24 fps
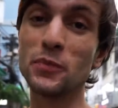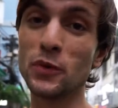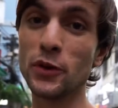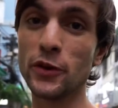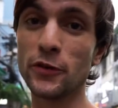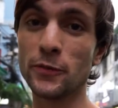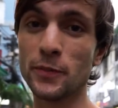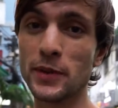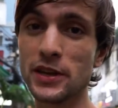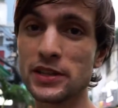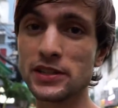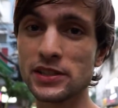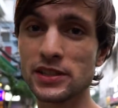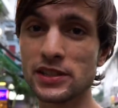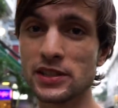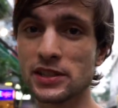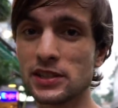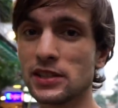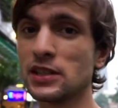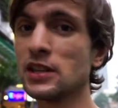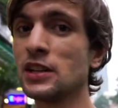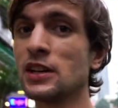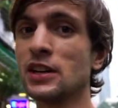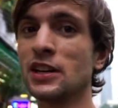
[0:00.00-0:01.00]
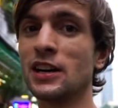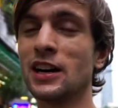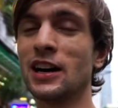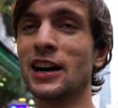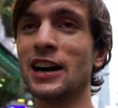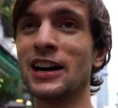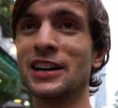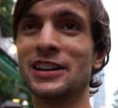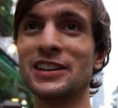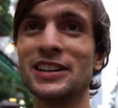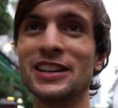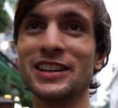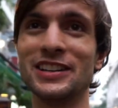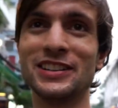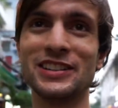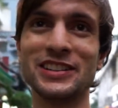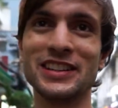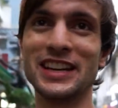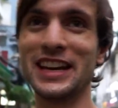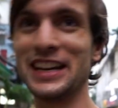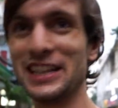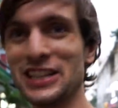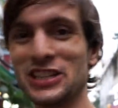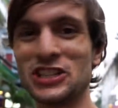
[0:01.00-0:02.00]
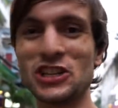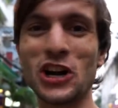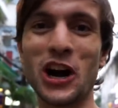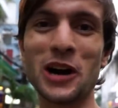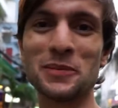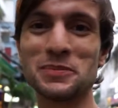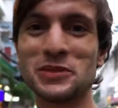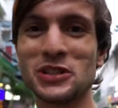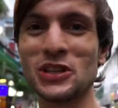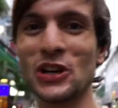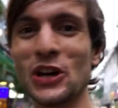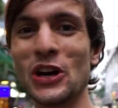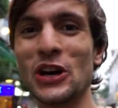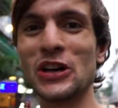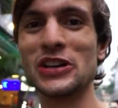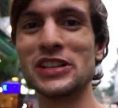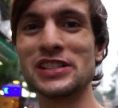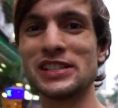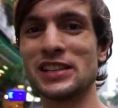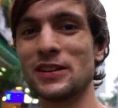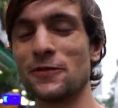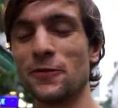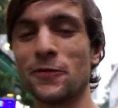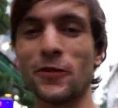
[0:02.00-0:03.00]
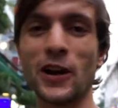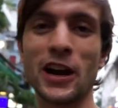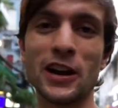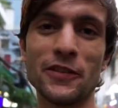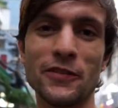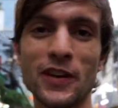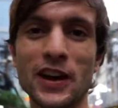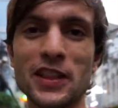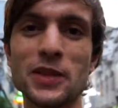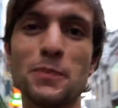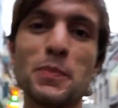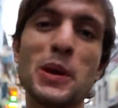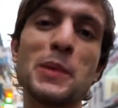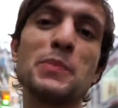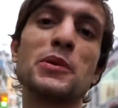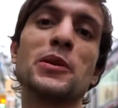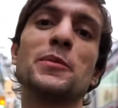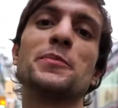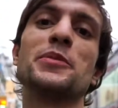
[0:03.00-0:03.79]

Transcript: movements, any sharp turns in front of other people,